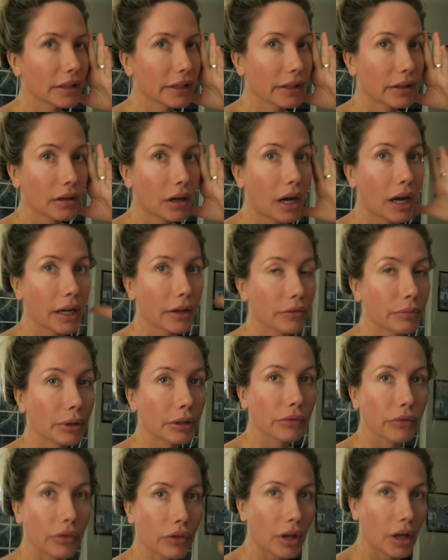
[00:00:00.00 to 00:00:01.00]
Like I've
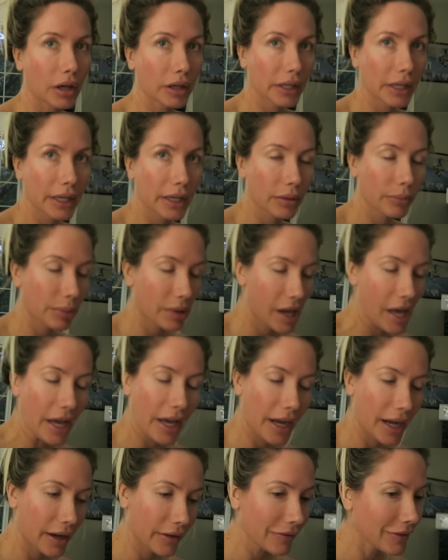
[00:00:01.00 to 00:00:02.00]
been vlogging, but I
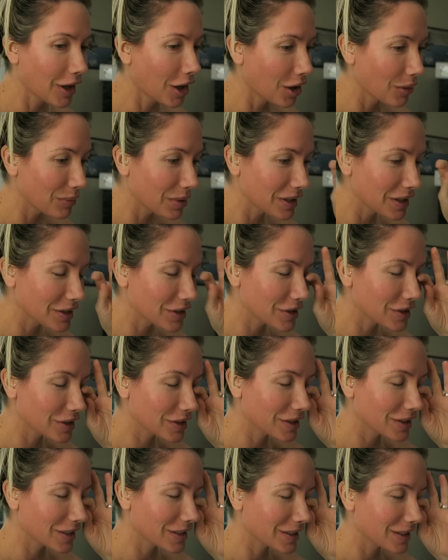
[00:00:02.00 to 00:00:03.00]
have not been a
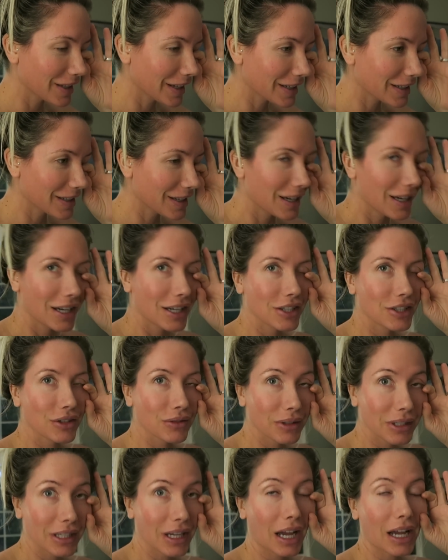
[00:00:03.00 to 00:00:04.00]
good, like
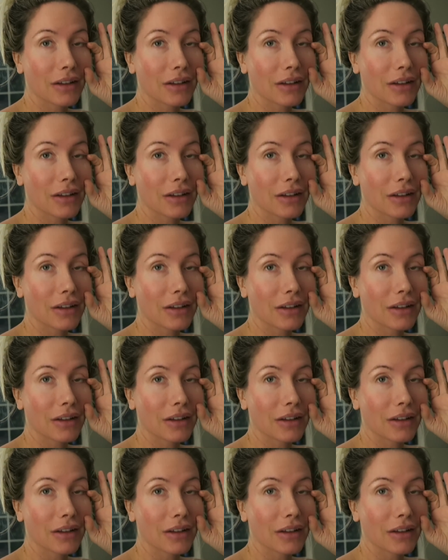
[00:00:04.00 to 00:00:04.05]
doing,